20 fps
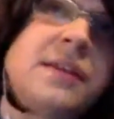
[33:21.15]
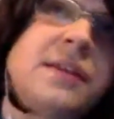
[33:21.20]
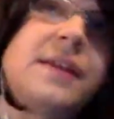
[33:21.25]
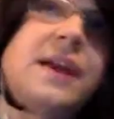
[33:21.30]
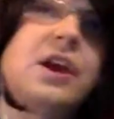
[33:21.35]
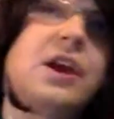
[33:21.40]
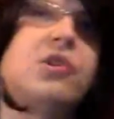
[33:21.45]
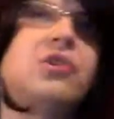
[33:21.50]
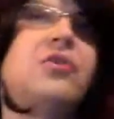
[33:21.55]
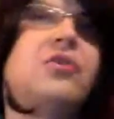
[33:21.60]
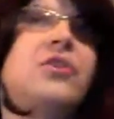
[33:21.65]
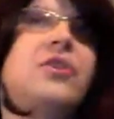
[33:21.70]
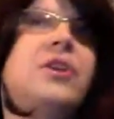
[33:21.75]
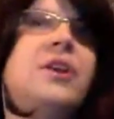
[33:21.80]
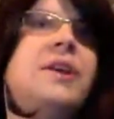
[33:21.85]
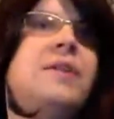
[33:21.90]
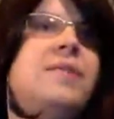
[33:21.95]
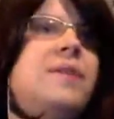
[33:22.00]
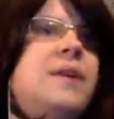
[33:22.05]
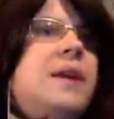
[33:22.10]
They are
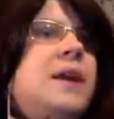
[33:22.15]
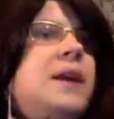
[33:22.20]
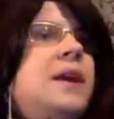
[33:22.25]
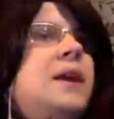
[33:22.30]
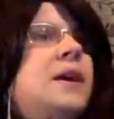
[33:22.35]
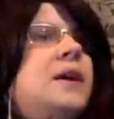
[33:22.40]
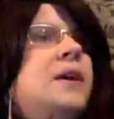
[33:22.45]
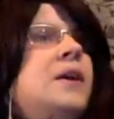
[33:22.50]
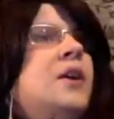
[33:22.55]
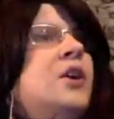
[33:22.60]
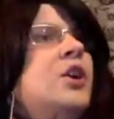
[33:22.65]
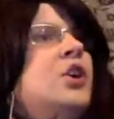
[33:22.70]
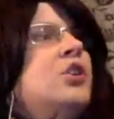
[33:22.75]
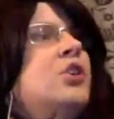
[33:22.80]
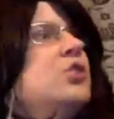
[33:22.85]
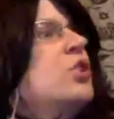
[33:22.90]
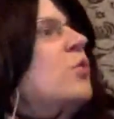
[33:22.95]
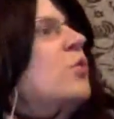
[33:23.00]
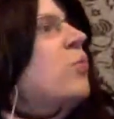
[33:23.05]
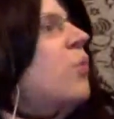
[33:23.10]
TV.
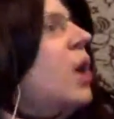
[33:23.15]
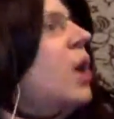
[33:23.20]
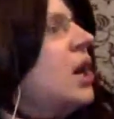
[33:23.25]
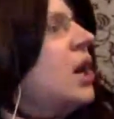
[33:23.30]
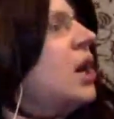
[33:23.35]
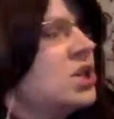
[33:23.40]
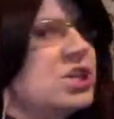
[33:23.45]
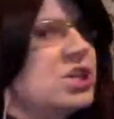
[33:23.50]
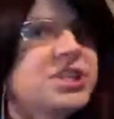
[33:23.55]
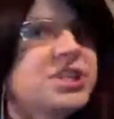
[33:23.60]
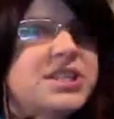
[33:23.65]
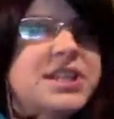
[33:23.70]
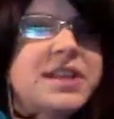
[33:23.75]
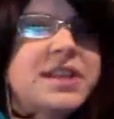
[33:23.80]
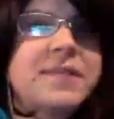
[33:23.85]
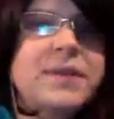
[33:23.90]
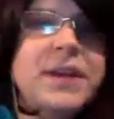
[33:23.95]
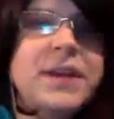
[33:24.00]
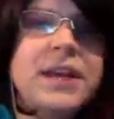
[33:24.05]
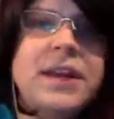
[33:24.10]
You want good
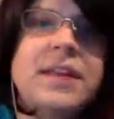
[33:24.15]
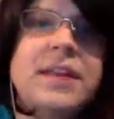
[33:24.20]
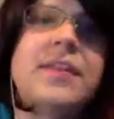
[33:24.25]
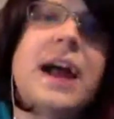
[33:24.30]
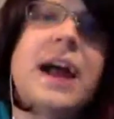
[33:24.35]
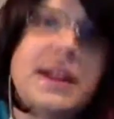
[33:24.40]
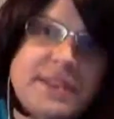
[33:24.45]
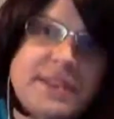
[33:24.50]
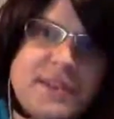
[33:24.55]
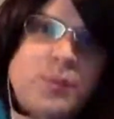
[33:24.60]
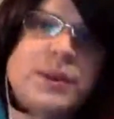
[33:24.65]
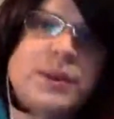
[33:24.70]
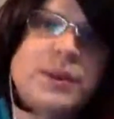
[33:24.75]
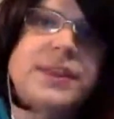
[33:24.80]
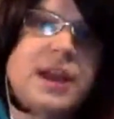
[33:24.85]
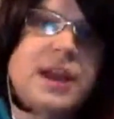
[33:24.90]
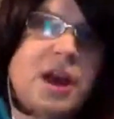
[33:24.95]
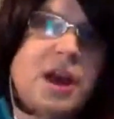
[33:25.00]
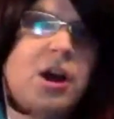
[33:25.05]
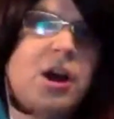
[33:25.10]
TV. That's what
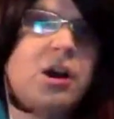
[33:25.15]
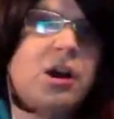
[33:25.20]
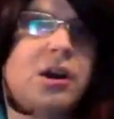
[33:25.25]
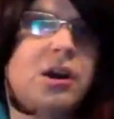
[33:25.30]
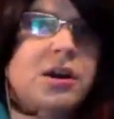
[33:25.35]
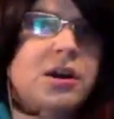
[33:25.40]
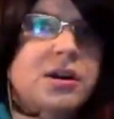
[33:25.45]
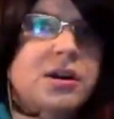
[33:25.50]
they are.